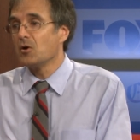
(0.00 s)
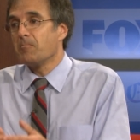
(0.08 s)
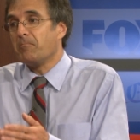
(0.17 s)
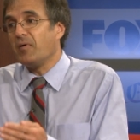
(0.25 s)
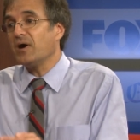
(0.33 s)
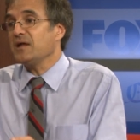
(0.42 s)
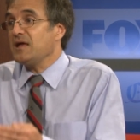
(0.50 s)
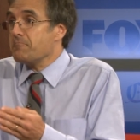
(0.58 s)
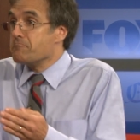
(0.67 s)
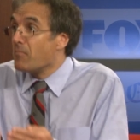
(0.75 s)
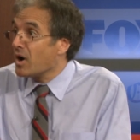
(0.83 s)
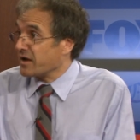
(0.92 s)
but it
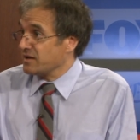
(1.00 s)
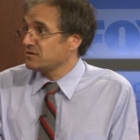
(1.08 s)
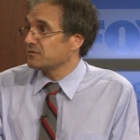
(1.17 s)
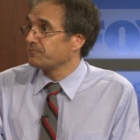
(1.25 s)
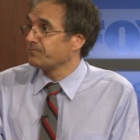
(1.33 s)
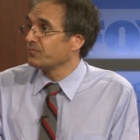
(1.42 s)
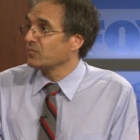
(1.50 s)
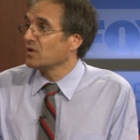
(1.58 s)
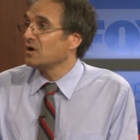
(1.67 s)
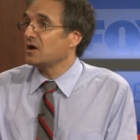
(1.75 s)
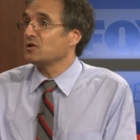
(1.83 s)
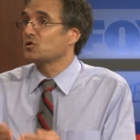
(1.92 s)
might.
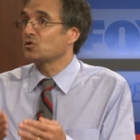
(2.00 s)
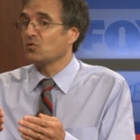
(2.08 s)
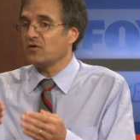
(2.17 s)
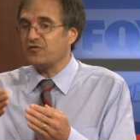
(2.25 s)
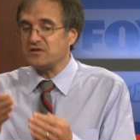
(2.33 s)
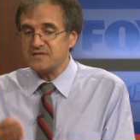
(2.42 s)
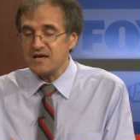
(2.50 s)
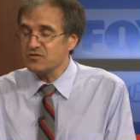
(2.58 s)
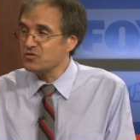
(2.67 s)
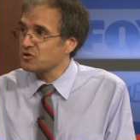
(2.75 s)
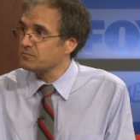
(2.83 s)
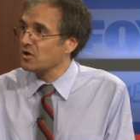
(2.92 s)
And so if you take
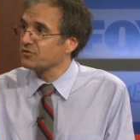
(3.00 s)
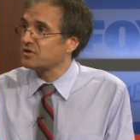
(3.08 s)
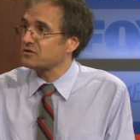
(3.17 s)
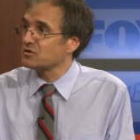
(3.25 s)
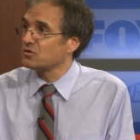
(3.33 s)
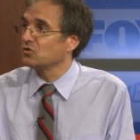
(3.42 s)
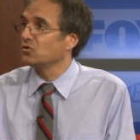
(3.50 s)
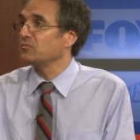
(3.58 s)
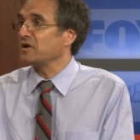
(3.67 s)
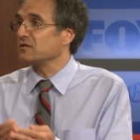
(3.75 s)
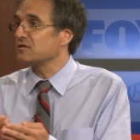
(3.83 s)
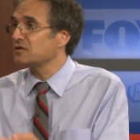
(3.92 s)
the smell test at home
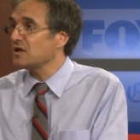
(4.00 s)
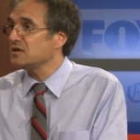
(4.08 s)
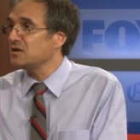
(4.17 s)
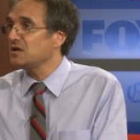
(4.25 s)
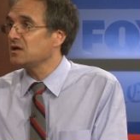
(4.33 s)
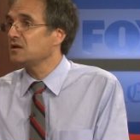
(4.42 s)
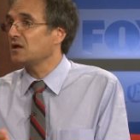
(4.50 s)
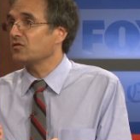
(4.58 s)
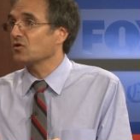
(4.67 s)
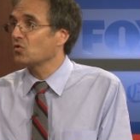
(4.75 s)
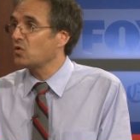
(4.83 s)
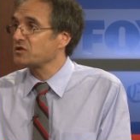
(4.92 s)
and send it in and
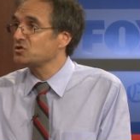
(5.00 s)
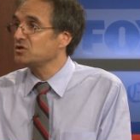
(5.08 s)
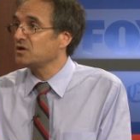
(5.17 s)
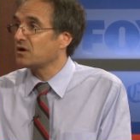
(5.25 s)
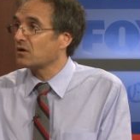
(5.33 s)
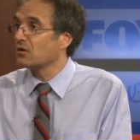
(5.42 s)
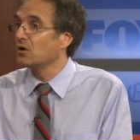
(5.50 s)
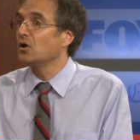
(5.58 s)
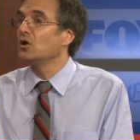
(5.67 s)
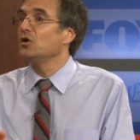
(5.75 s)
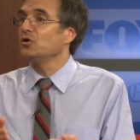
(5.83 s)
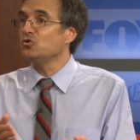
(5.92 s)
the questionnaire,
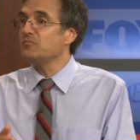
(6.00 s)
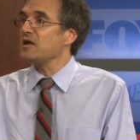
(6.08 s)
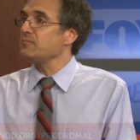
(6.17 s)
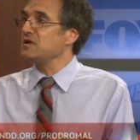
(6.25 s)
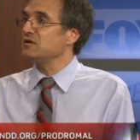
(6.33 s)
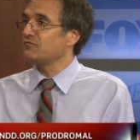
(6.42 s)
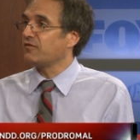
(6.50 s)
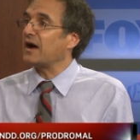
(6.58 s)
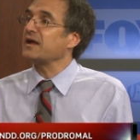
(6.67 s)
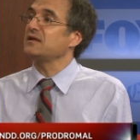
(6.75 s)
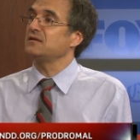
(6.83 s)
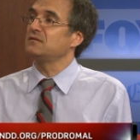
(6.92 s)
you may be
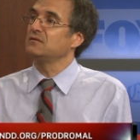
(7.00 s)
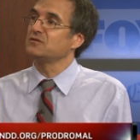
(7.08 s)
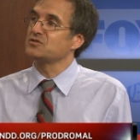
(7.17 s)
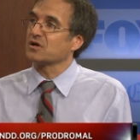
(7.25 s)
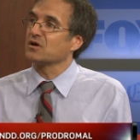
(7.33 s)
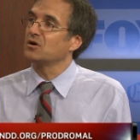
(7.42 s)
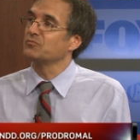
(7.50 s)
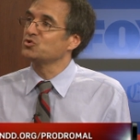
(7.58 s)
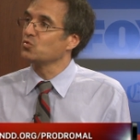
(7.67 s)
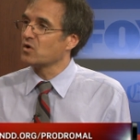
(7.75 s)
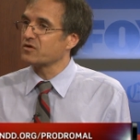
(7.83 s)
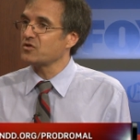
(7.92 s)
invited to come
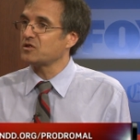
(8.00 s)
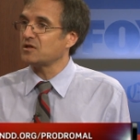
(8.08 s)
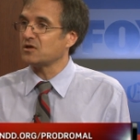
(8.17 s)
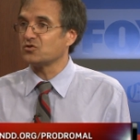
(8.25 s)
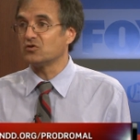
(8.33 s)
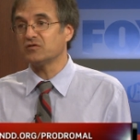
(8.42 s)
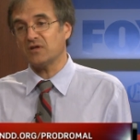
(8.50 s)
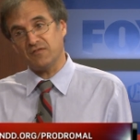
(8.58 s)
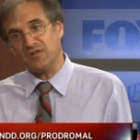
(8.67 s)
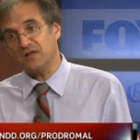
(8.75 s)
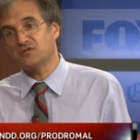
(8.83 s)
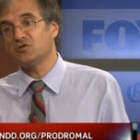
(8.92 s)
to one of the centers,
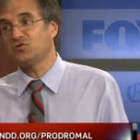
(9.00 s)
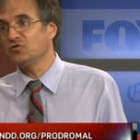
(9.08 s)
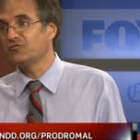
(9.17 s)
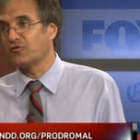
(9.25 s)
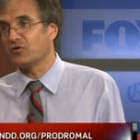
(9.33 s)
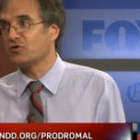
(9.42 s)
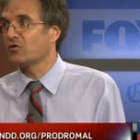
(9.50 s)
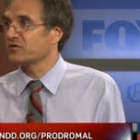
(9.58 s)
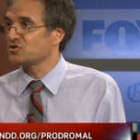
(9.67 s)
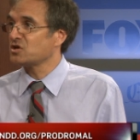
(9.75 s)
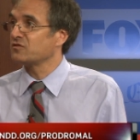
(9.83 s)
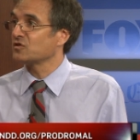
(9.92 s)
and the Institute for
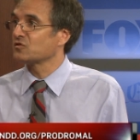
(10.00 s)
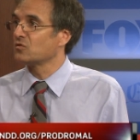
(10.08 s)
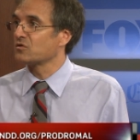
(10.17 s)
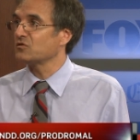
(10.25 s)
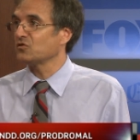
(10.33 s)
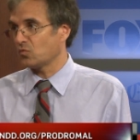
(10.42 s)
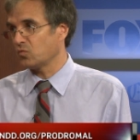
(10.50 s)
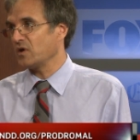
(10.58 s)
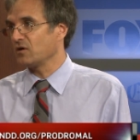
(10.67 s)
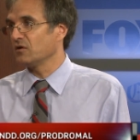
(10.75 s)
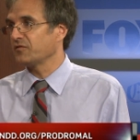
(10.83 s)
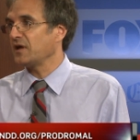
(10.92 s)
Neurodegenerative Disorders, or we
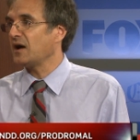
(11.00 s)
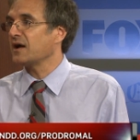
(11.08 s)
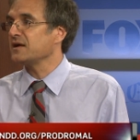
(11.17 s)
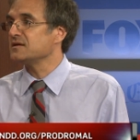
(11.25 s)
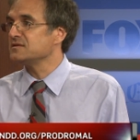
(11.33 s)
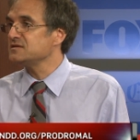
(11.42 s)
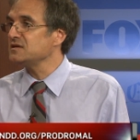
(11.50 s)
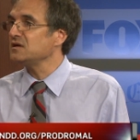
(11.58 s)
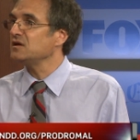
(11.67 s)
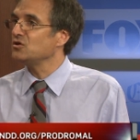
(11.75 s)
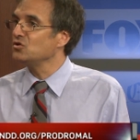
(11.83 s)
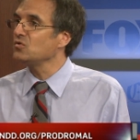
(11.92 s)
call it the IND,
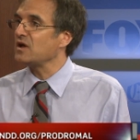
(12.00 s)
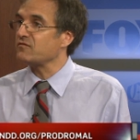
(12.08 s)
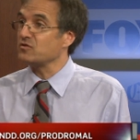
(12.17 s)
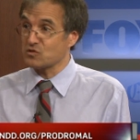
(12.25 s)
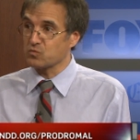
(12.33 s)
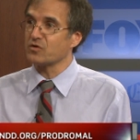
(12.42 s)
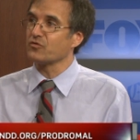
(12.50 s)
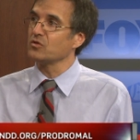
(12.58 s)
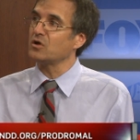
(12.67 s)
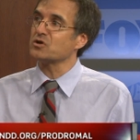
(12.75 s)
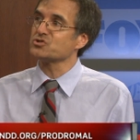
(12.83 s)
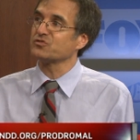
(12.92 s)
in New Haven, is one of the
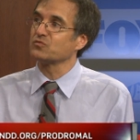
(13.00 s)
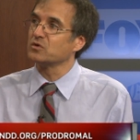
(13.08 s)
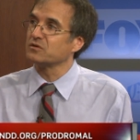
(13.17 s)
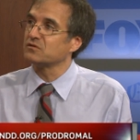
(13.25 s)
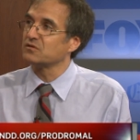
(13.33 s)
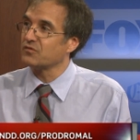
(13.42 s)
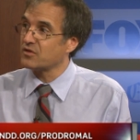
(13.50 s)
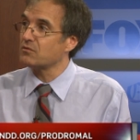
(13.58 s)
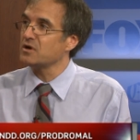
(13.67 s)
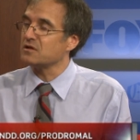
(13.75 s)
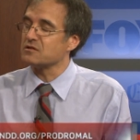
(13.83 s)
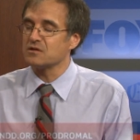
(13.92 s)
largest ones
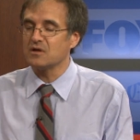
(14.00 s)
there is.